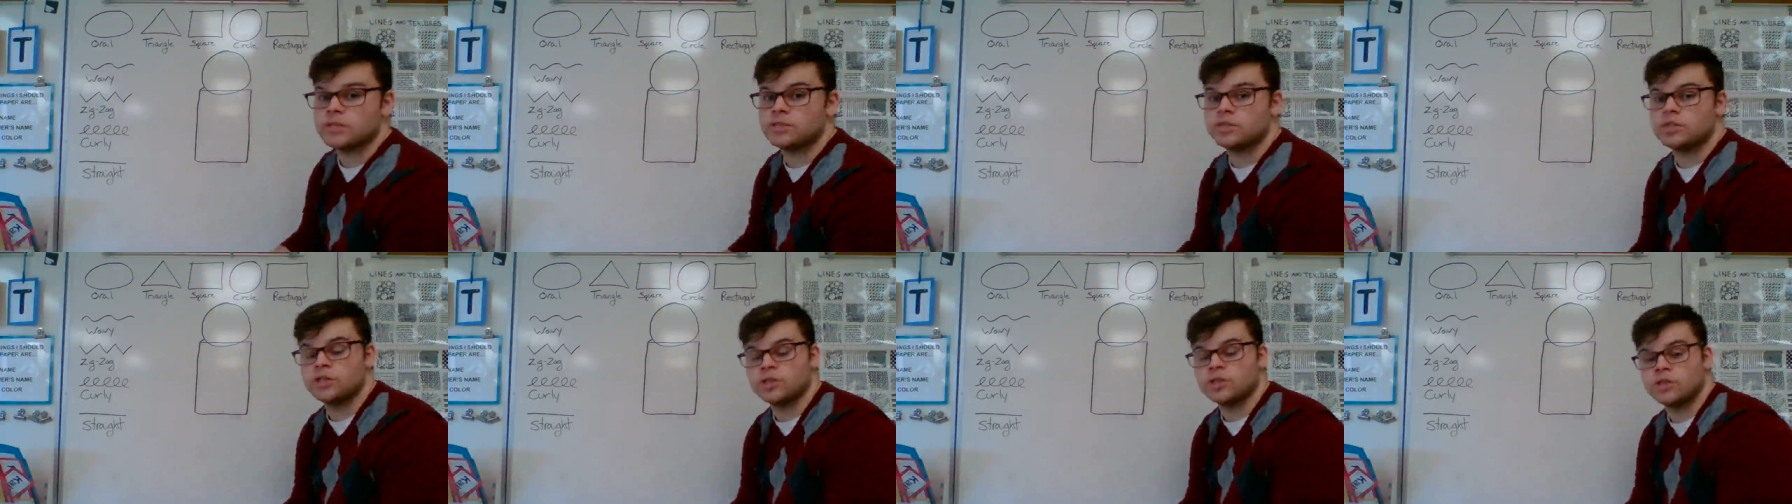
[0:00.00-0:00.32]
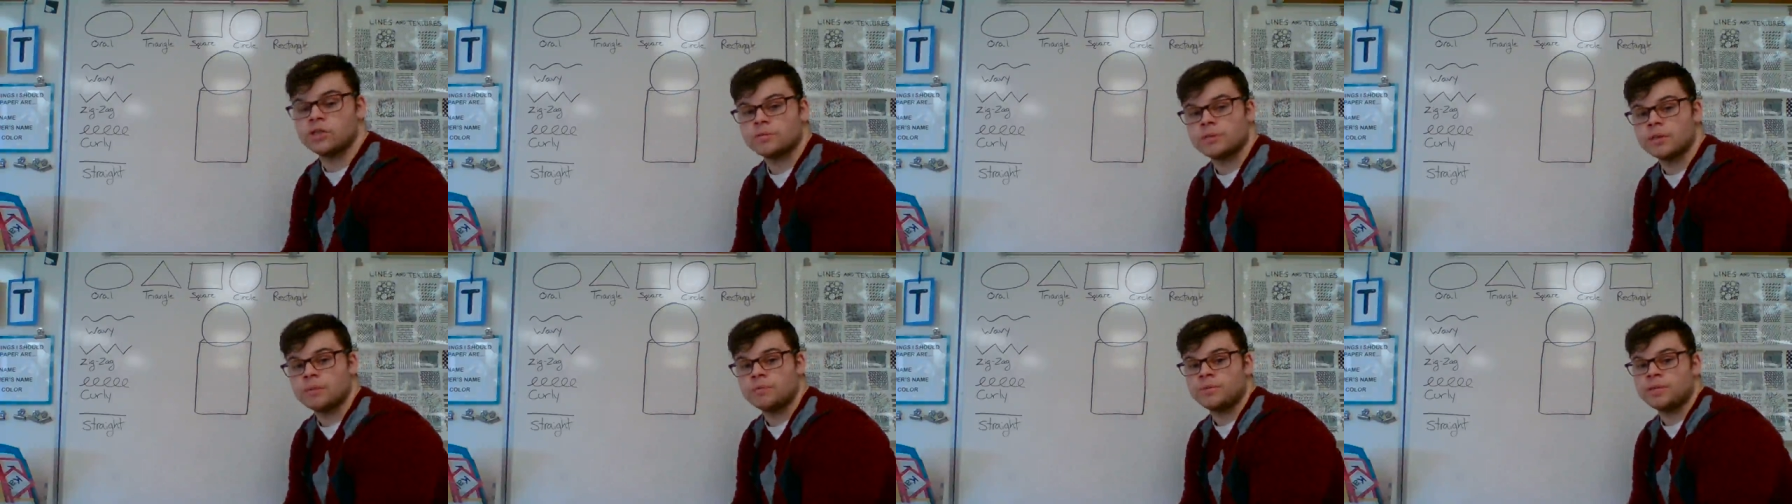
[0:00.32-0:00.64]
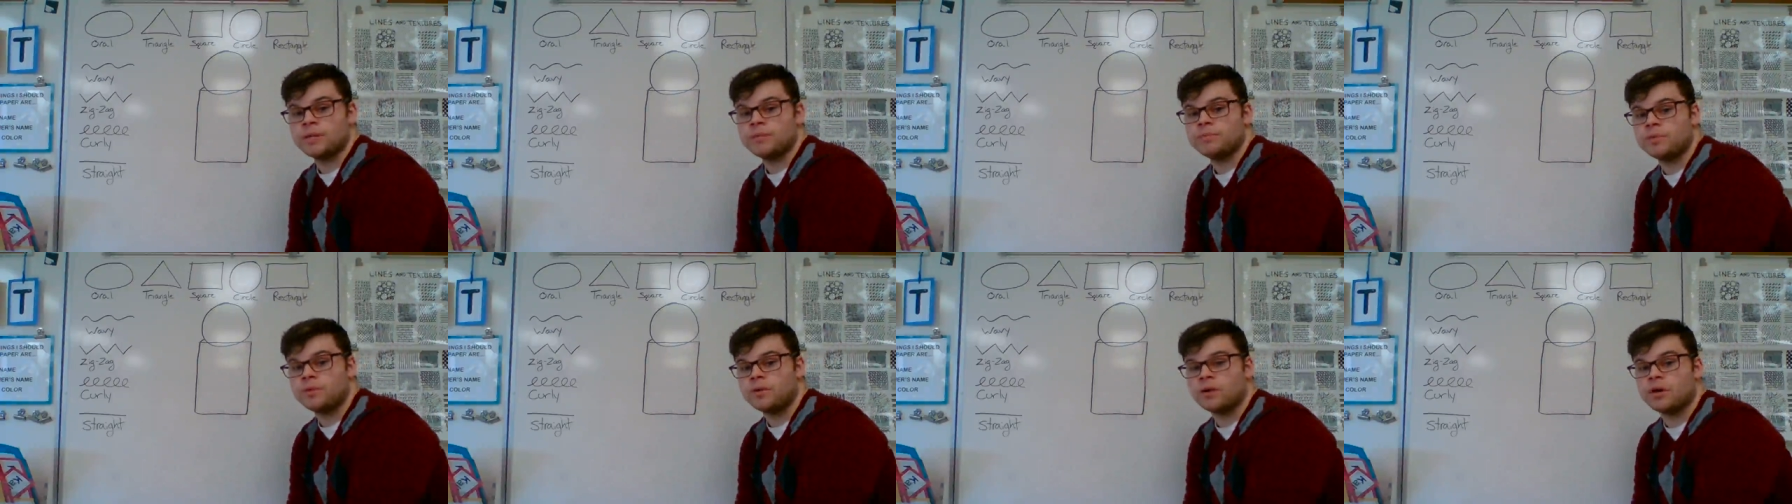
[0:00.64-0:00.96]
but that's
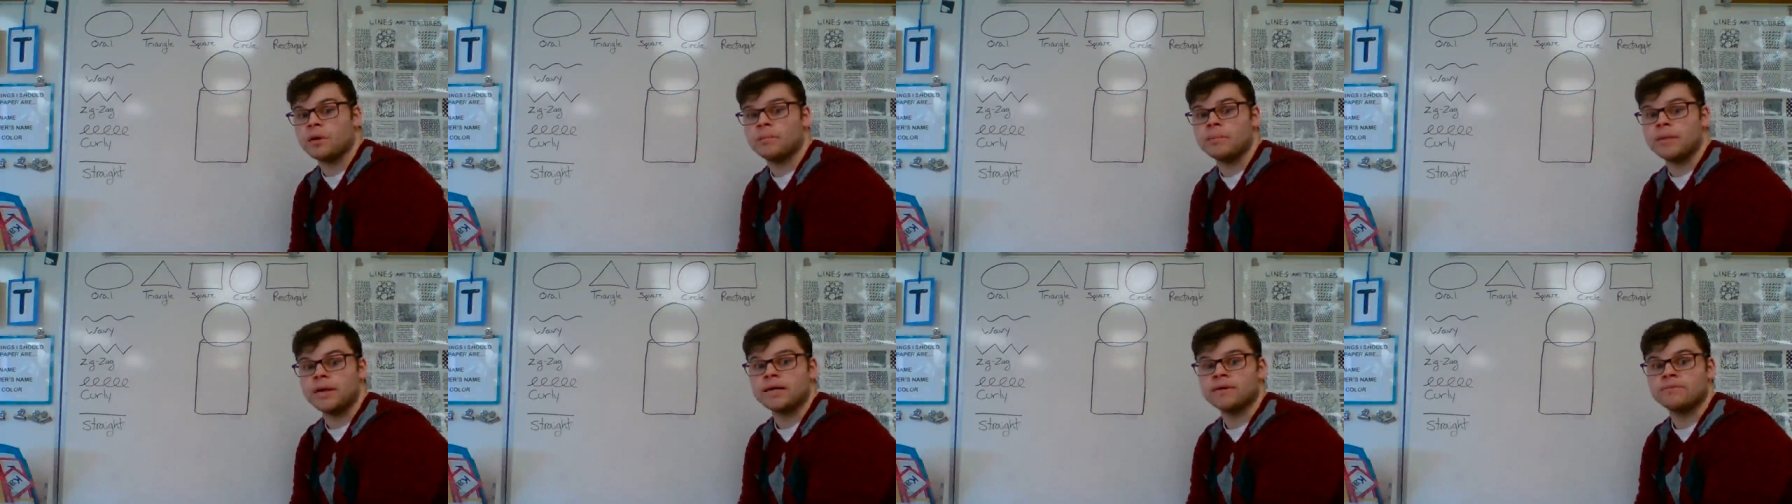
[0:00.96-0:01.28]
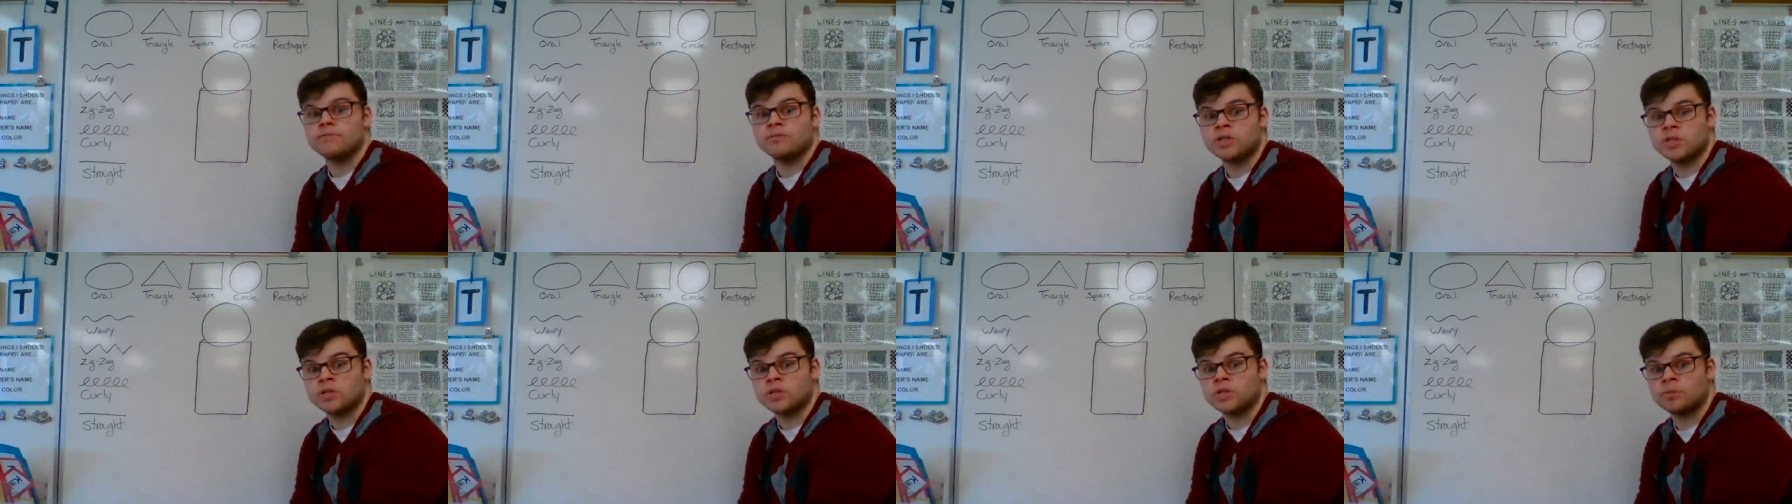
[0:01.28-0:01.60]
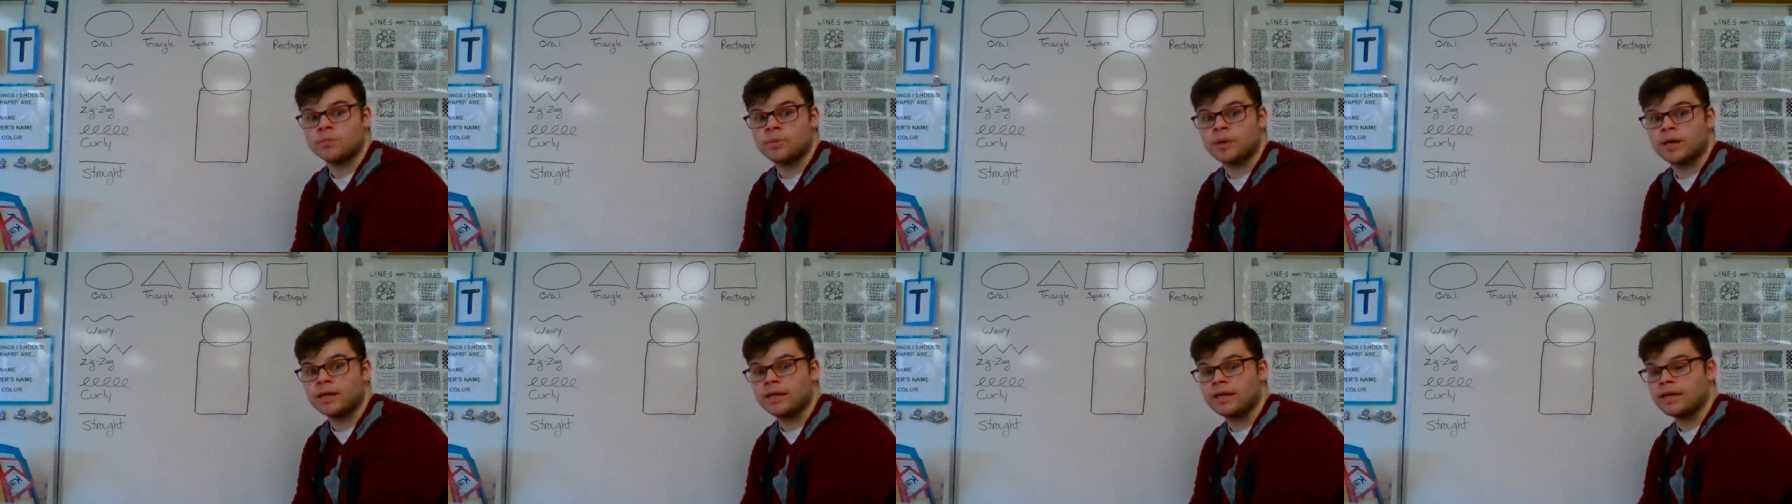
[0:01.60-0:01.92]
fine because gingerbread
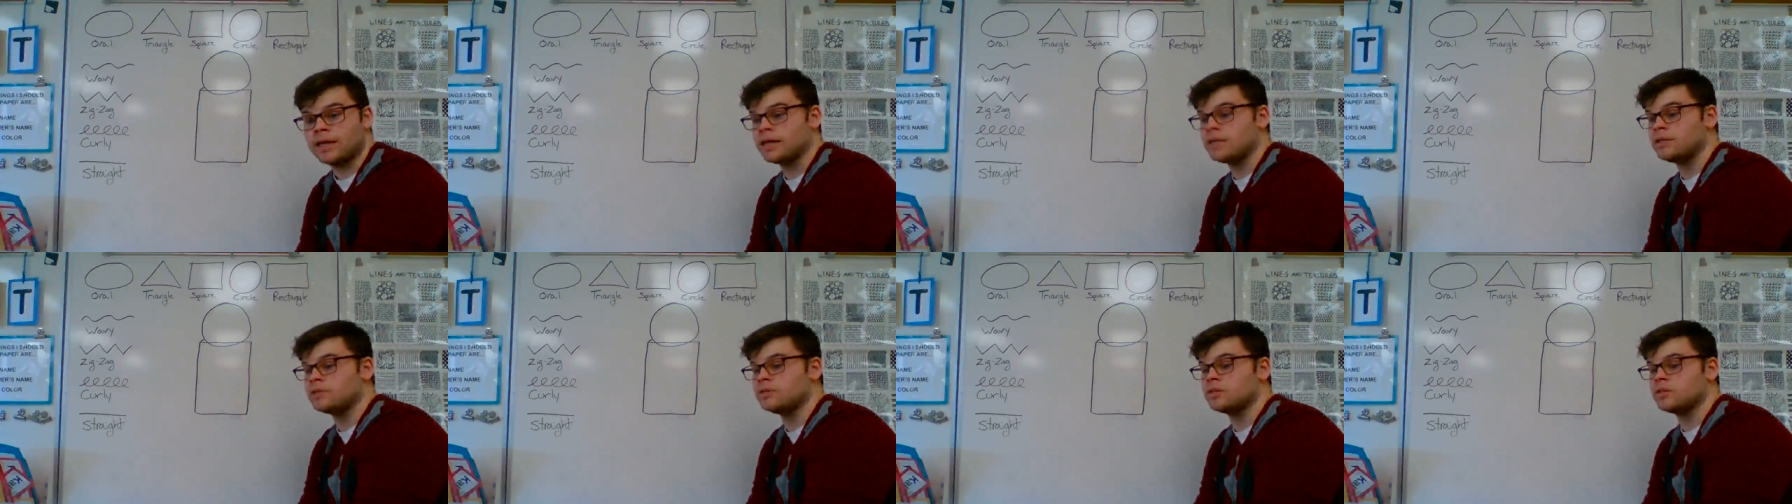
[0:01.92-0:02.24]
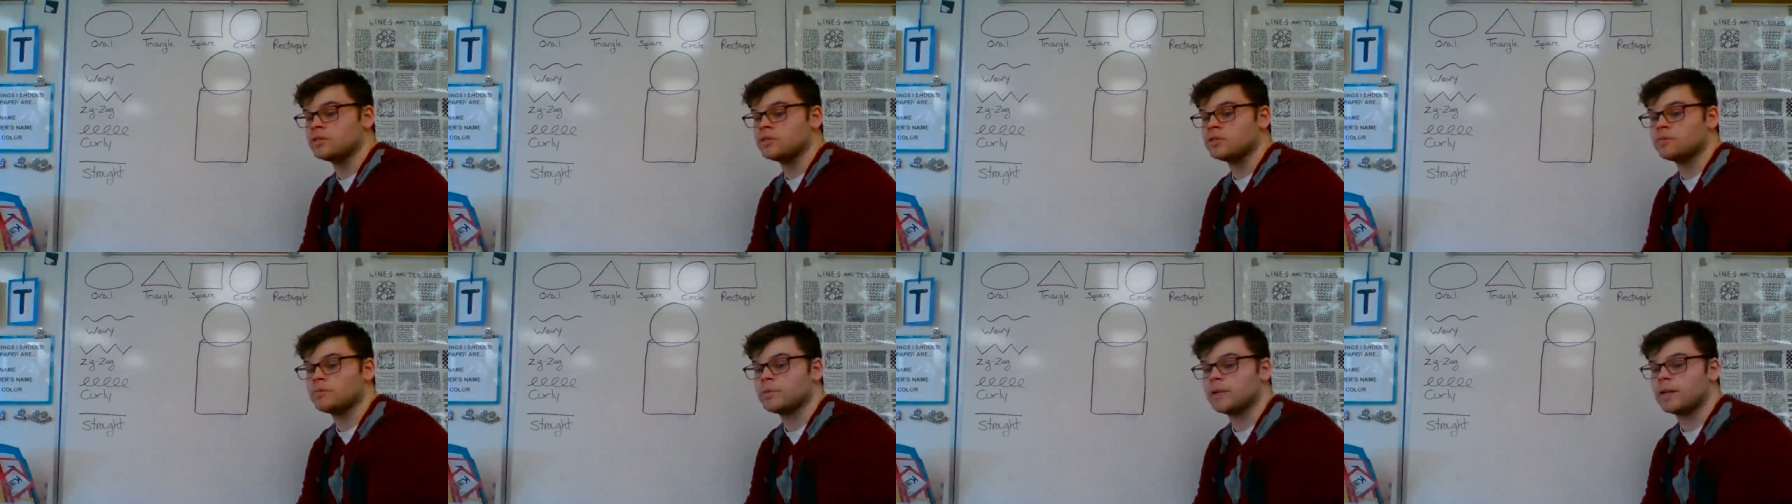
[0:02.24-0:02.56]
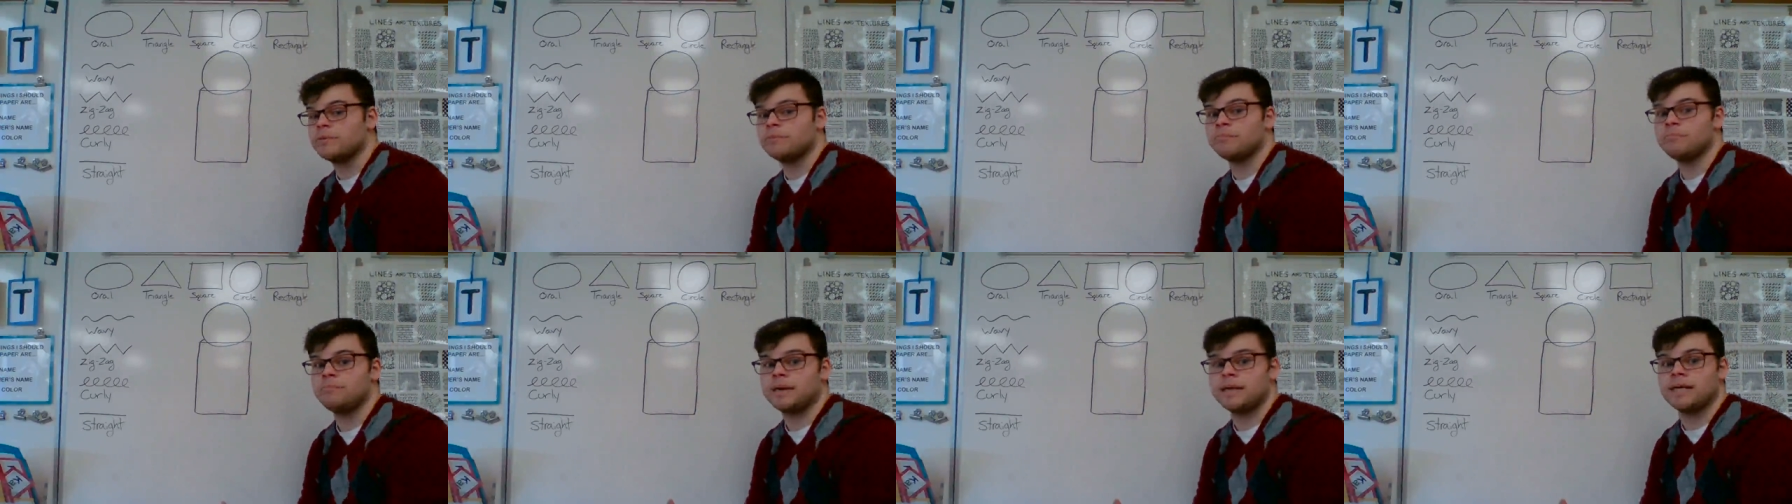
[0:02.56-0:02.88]
people are made of
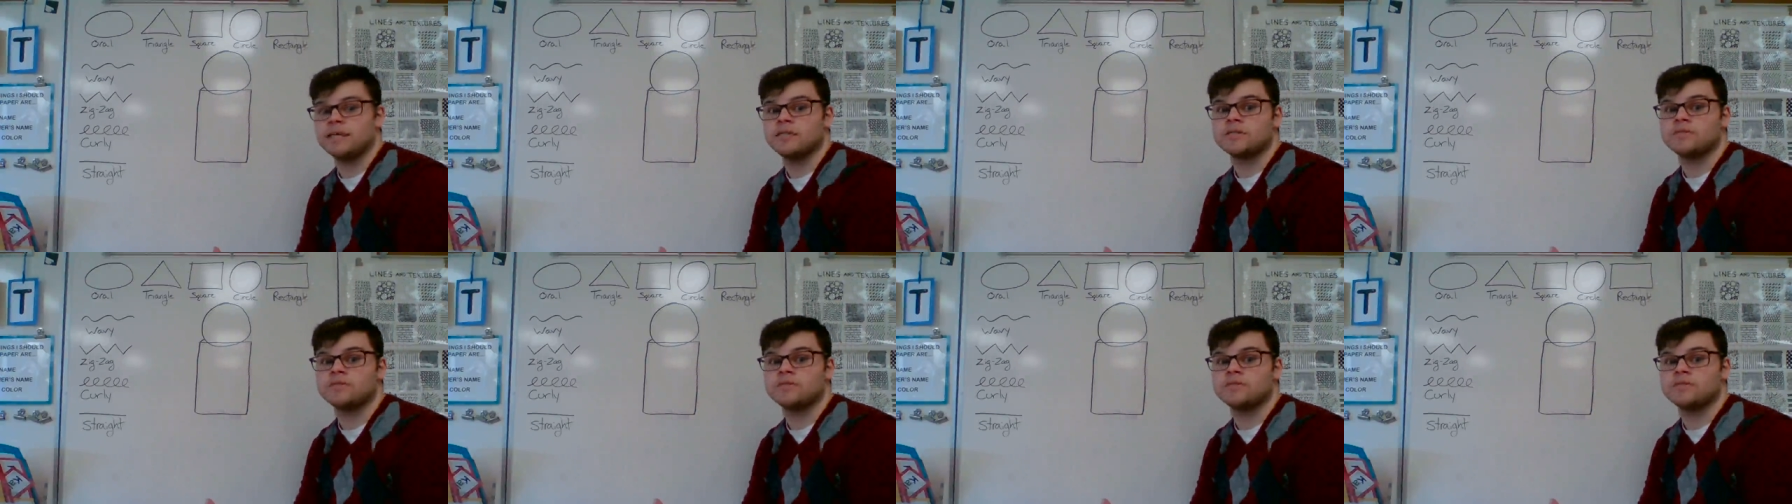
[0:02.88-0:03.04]
gingerbread,